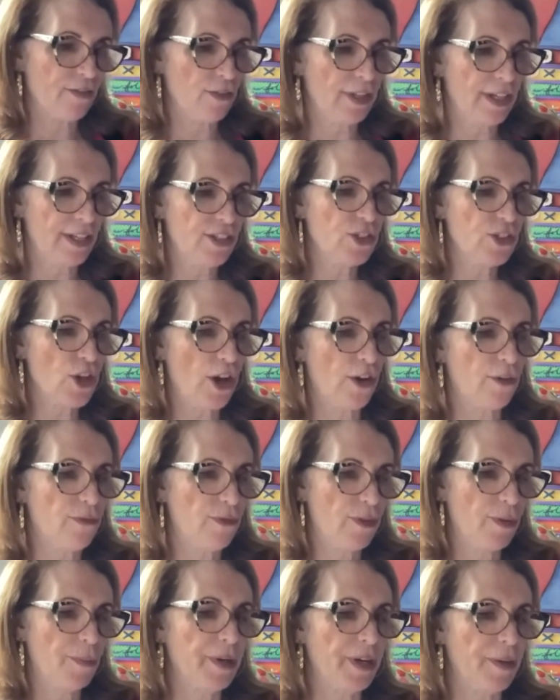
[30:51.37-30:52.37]
Let's talk
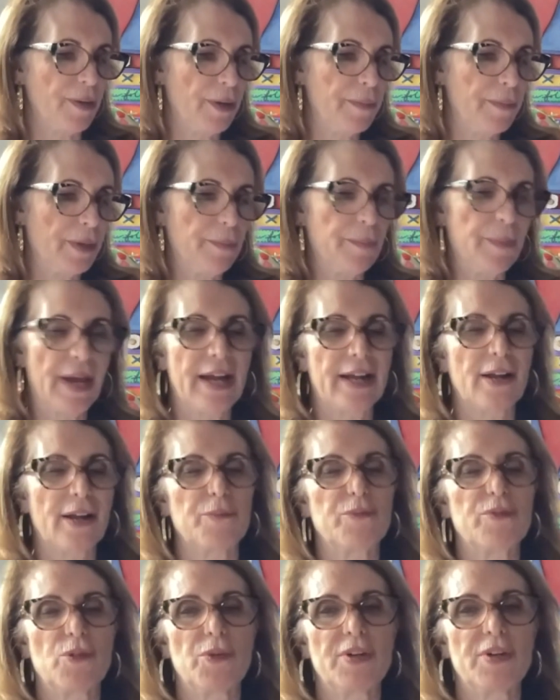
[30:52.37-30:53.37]
for a minute. I'm going to back
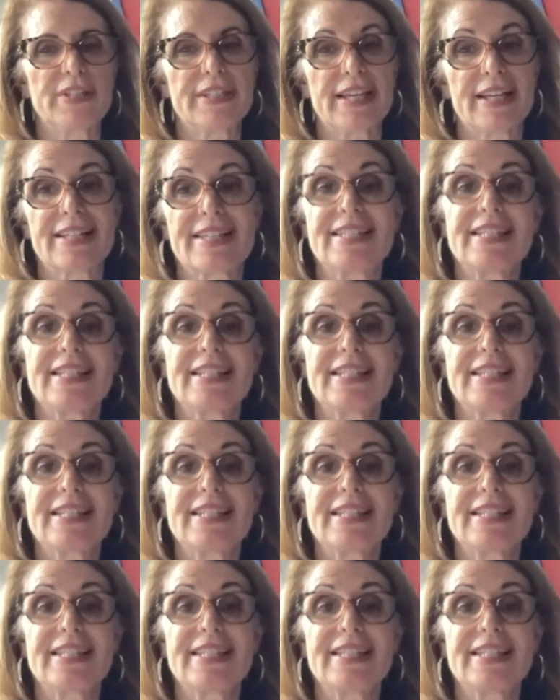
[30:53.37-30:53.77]
up for 1 sec.